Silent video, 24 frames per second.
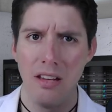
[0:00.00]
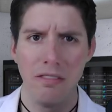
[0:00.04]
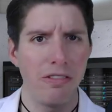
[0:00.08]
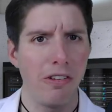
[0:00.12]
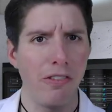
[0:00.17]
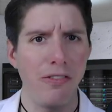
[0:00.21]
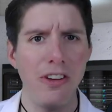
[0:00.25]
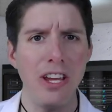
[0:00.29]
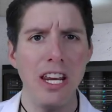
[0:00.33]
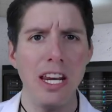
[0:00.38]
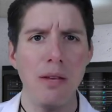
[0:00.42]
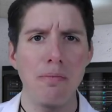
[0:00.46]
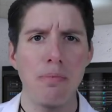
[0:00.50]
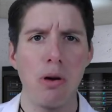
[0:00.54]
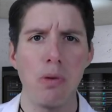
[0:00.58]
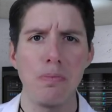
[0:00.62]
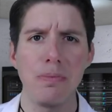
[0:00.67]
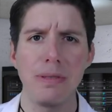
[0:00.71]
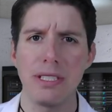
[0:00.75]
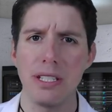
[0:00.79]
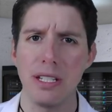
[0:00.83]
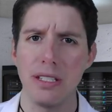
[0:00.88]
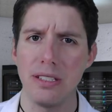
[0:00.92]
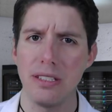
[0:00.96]
for feeding
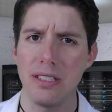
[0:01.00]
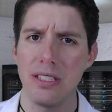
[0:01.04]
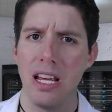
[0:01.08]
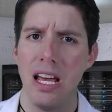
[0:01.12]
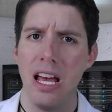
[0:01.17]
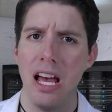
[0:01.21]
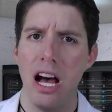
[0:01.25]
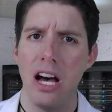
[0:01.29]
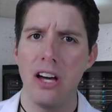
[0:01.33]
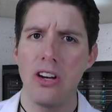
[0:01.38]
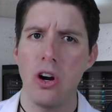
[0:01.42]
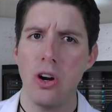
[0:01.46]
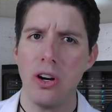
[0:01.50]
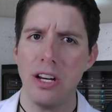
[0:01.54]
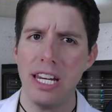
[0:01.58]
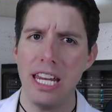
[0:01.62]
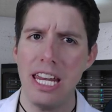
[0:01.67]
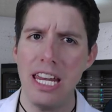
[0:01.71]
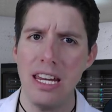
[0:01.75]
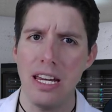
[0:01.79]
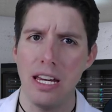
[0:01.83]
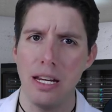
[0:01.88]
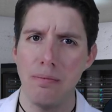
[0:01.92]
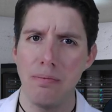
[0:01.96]
purposes. An
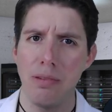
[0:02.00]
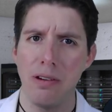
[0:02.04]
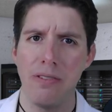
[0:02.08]
archaean